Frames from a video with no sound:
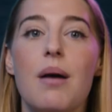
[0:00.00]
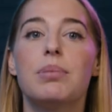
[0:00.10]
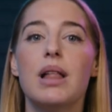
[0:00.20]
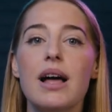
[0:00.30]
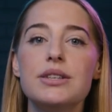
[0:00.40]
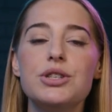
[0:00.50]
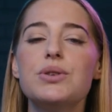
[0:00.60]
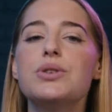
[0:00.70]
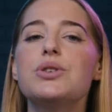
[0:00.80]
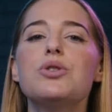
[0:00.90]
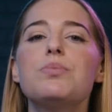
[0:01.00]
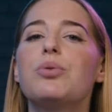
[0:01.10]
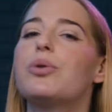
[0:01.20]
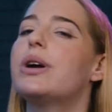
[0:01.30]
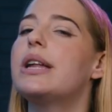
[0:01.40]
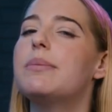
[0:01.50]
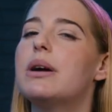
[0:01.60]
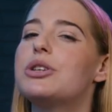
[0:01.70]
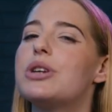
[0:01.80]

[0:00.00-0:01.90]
Plus, you can do pretty much